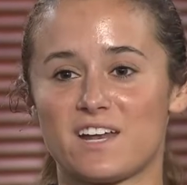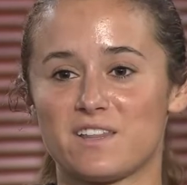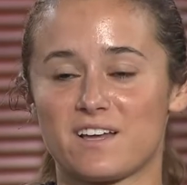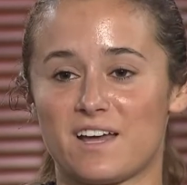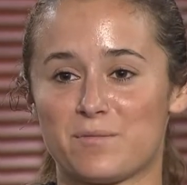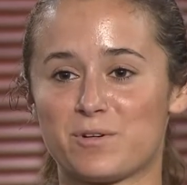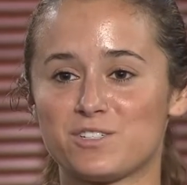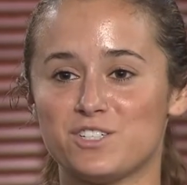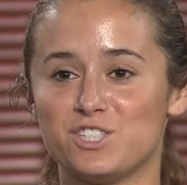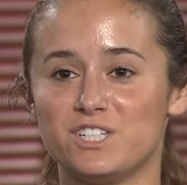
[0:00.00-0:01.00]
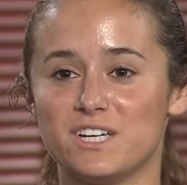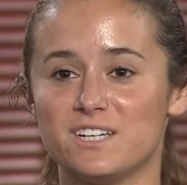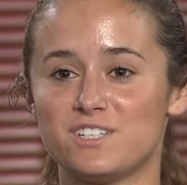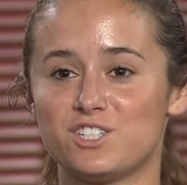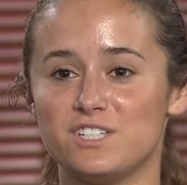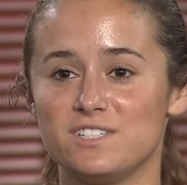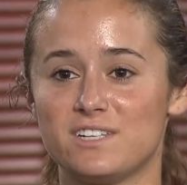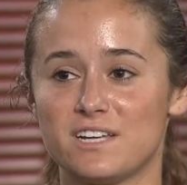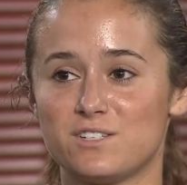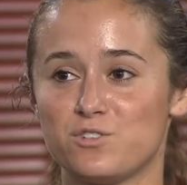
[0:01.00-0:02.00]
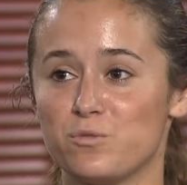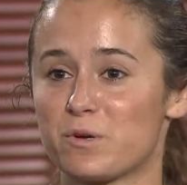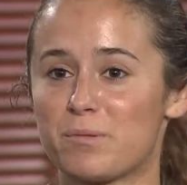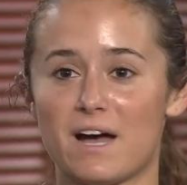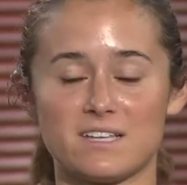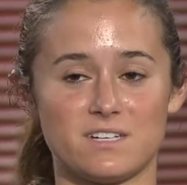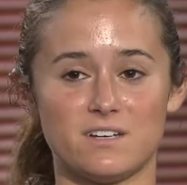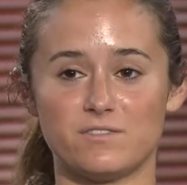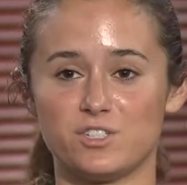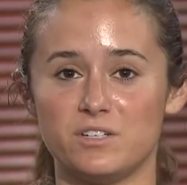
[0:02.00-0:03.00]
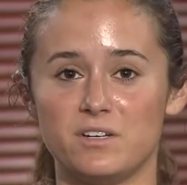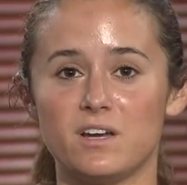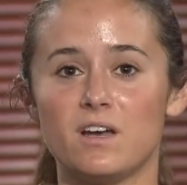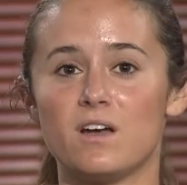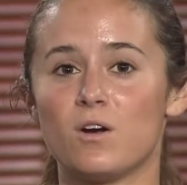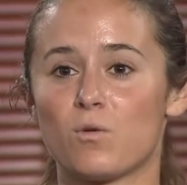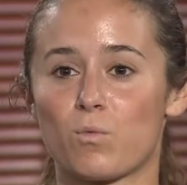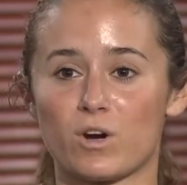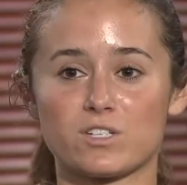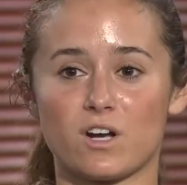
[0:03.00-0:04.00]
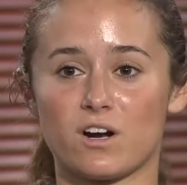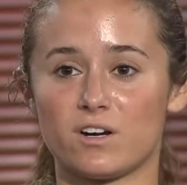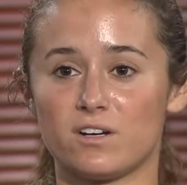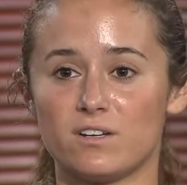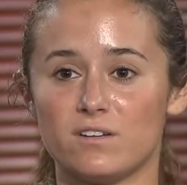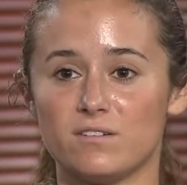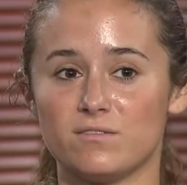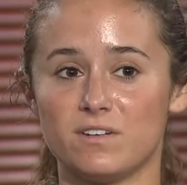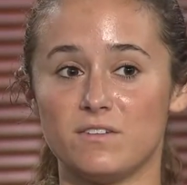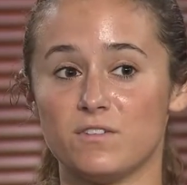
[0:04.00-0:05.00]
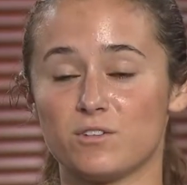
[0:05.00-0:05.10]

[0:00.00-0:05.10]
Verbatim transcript: kind of the kind of person she is. She stays super positive. She works hard, even